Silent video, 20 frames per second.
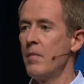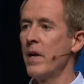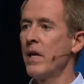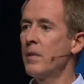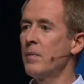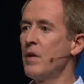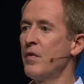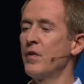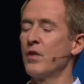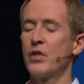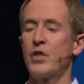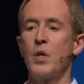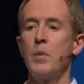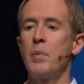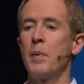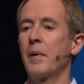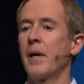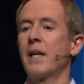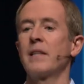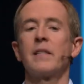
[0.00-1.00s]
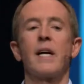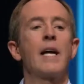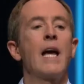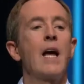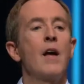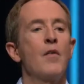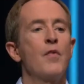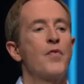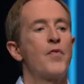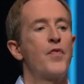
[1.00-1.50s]
it makes me feel stupid because I
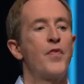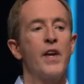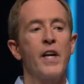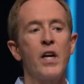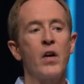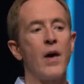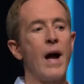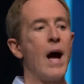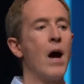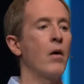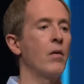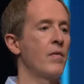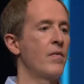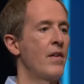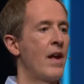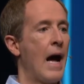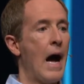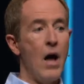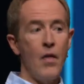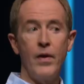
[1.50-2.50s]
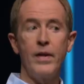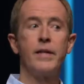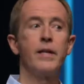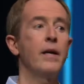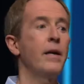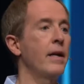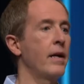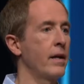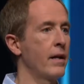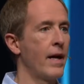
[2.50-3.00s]
can't figure out how they
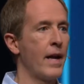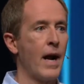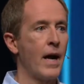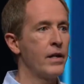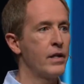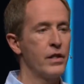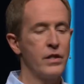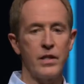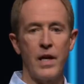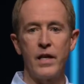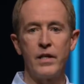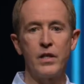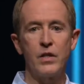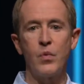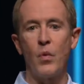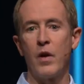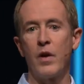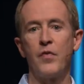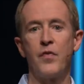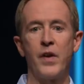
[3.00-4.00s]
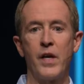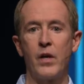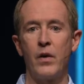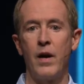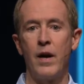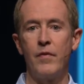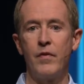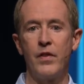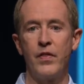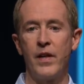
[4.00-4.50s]
did it. And I just want to figure
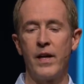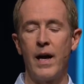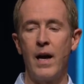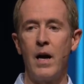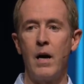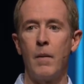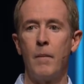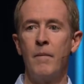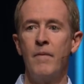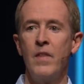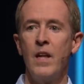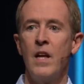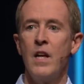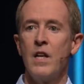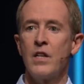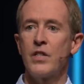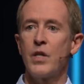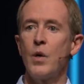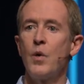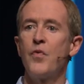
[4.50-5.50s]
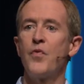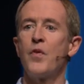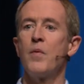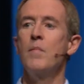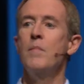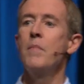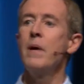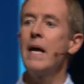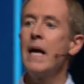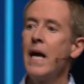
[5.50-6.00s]
everything out. So for
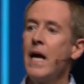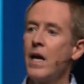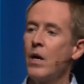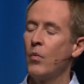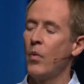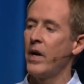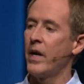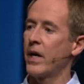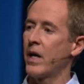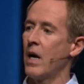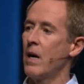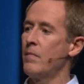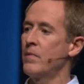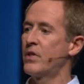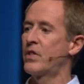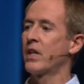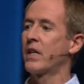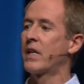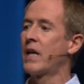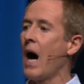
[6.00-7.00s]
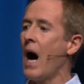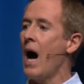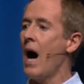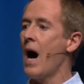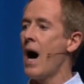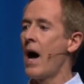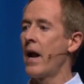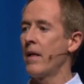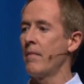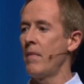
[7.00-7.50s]
me, when it comes to
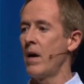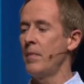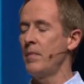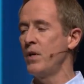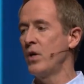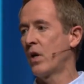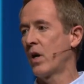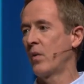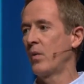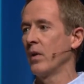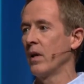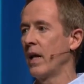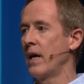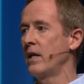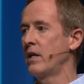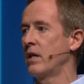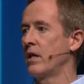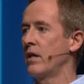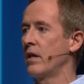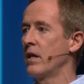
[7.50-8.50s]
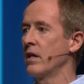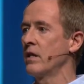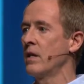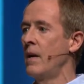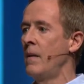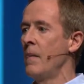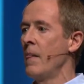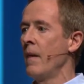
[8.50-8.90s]
God, and maybe you can relate to this,